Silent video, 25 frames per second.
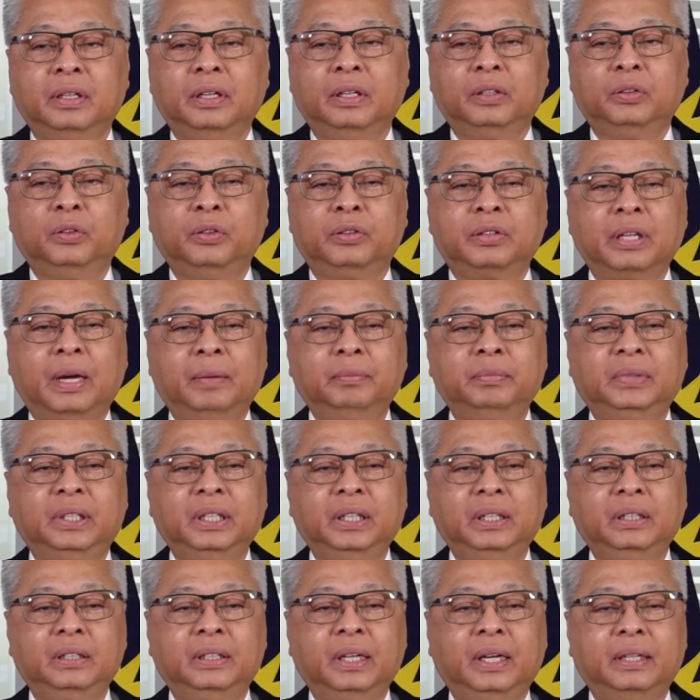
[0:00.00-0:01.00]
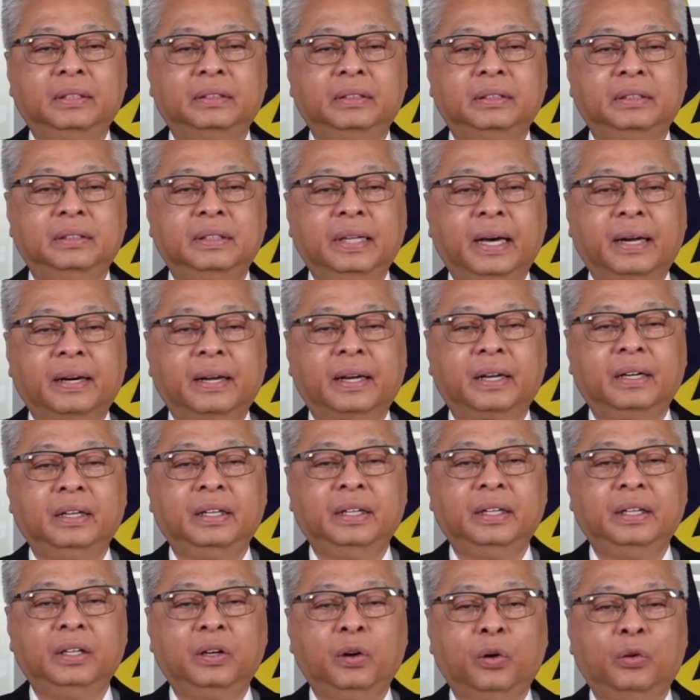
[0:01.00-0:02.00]
to something that
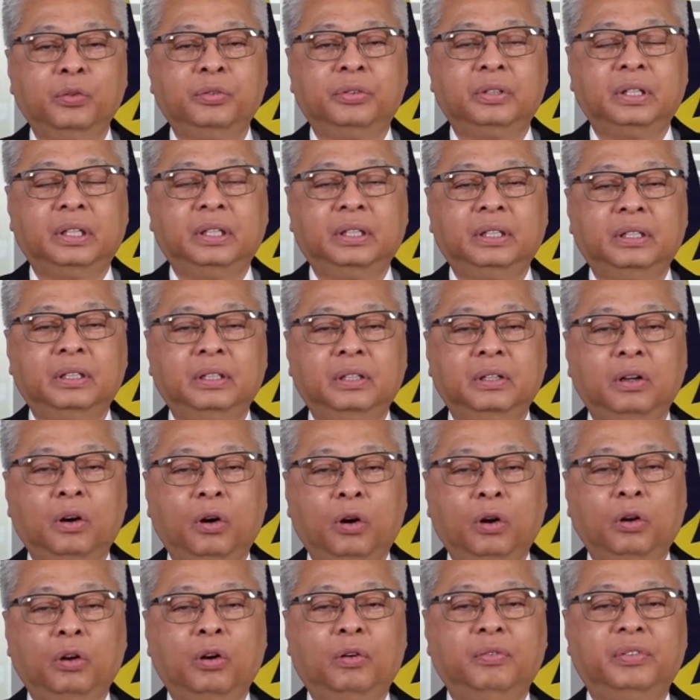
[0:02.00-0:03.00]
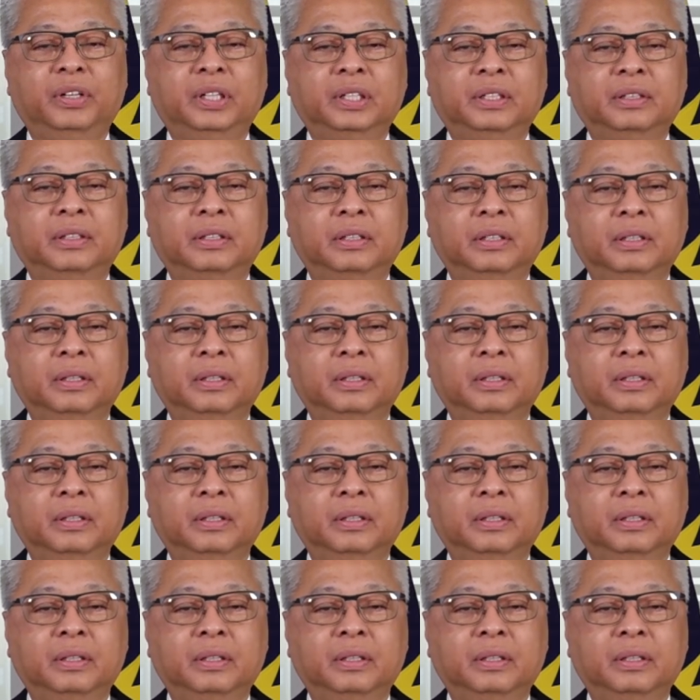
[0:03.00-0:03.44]
directly concerns all of us.